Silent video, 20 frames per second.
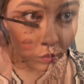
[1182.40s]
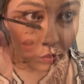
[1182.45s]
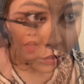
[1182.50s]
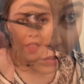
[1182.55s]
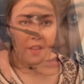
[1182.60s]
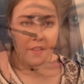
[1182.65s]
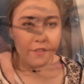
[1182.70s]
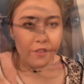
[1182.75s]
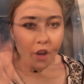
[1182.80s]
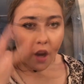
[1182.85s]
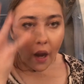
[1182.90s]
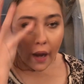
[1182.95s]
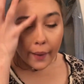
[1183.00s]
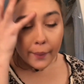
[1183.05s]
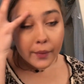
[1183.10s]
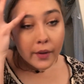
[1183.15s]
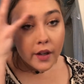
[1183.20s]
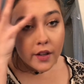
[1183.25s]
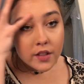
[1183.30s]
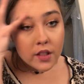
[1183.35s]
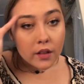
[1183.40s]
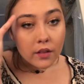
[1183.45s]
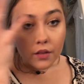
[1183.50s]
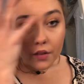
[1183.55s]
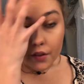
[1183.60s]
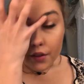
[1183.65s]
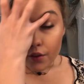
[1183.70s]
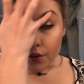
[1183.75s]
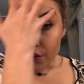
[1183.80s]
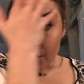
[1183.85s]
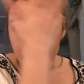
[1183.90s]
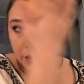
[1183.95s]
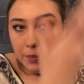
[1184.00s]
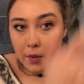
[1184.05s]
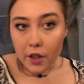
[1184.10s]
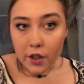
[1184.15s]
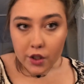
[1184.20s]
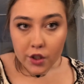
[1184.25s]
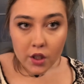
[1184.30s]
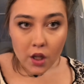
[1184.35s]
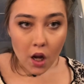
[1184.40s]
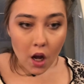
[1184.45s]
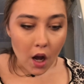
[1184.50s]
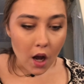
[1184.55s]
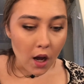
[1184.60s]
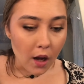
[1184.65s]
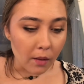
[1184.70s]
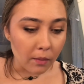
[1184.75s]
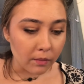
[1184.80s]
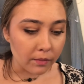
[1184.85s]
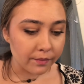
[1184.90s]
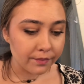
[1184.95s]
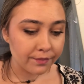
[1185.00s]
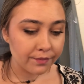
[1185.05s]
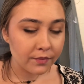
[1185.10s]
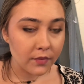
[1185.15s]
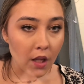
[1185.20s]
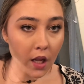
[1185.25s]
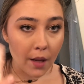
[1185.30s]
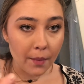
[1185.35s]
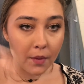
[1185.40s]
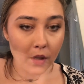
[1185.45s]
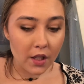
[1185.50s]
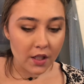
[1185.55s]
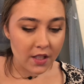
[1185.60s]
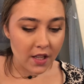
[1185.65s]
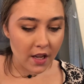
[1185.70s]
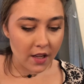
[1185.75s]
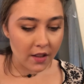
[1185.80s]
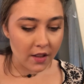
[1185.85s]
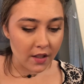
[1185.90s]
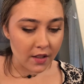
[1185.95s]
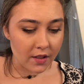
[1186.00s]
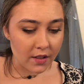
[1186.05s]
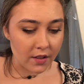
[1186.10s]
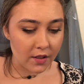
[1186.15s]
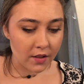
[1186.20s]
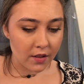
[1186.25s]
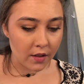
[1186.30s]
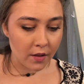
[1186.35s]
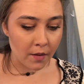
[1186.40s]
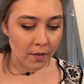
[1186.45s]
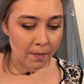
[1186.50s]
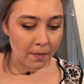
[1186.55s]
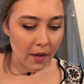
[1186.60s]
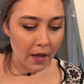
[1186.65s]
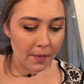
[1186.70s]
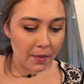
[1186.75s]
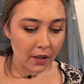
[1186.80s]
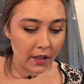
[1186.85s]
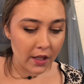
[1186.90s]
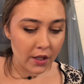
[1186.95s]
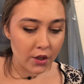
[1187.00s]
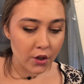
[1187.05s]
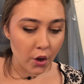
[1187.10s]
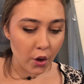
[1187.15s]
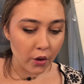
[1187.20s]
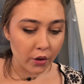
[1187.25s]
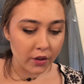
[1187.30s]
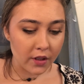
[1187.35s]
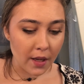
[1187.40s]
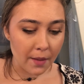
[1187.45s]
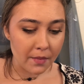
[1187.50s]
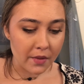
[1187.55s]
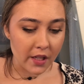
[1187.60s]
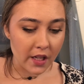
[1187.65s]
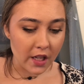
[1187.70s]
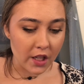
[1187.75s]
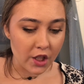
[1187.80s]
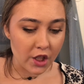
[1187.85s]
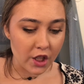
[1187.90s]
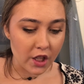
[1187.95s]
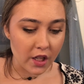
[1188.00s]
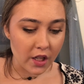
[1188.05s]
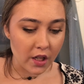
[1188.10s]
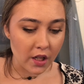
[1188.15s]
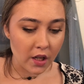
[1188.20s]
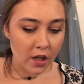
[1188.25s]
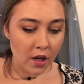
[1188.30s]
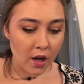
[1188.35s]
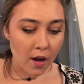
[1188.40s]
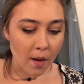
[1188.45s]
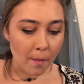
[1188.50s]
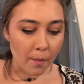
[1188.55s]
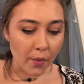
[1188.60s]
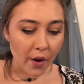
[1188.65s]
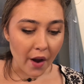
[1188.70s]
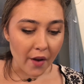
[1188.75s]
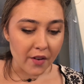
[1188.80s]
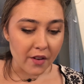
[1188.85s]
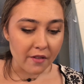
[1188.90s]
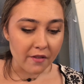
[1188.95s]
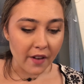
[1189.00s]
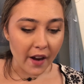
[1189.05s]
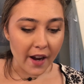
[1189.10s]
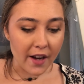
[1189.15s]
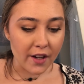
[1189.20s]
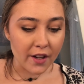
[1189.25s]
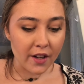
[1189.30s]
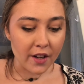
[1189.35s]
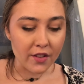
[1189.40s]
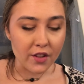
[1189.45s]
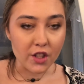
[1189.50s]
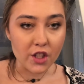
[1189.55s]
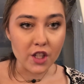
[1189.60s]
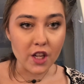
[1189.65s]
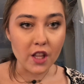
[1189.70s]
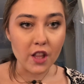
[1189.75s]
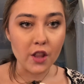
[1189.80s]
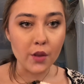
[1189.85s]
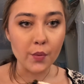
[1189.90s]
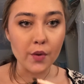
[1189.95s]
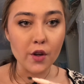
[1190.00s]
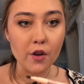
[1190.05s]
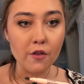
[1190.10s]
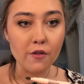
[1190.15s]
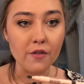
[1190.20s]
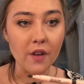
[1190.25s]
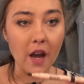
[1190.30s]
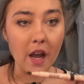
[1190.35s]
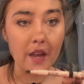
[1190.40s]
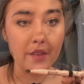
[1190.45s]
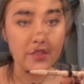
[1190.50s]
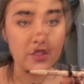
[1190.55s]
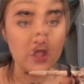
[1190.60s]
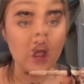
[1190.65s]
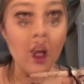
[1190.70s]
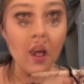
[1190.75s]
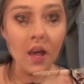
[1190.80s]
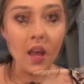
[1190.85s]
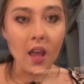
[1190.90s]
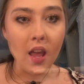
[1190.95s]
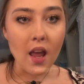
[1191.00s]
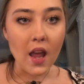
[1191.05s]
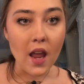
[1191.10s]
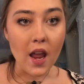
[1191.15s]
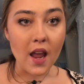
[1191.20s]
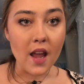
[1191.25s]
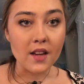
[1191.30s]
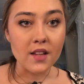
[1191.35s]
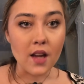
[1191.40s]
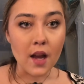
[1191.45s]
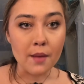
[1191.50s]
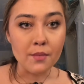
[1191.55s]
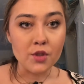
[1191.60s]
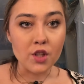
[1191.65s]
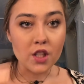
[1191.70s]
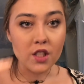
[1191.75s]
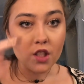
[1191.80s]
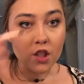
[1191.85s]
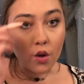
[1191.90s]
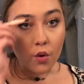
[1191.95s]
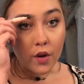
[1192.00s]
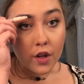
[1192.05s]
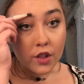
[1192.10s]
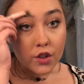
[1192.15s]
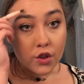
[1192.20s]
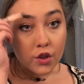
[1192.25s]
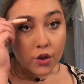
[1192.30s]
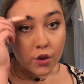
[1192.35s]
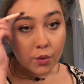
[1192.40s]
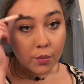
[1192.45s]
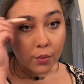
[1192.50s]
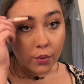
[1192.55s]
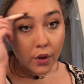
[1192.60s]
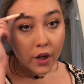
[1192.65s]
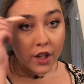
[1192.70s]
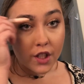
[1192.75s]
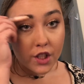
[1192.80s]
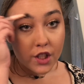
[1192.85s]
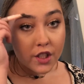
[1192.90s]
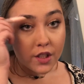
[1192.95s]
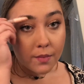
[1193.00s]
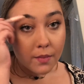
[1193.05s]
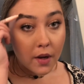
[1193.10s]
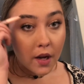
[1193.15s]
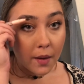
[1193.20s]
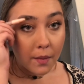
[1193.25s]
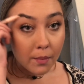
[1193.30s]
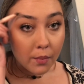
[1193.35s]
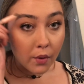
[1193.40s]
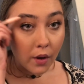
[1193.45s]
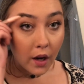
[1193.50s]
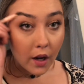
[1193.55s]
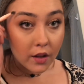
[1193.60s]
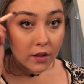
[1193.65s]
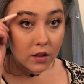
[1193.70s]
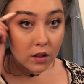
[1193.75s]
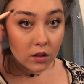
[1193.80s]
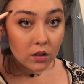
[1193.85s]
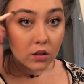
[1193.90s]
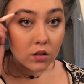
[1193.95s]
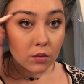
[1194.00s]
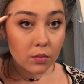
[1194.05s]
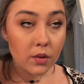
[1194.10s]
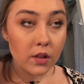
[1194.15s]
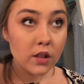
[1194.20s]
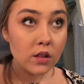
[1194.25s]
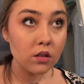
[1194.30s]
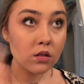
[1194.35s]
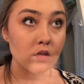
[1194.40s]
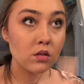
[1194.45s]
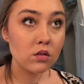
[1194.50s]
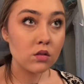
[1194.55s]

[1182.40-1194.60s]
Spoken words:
And then for eyebrows, I really don't do much. I'm gonna take this Maybelline Total Temptation Brow Definer in the shade 305 Soft Brown. And I'm just going to brush my brows a little bit.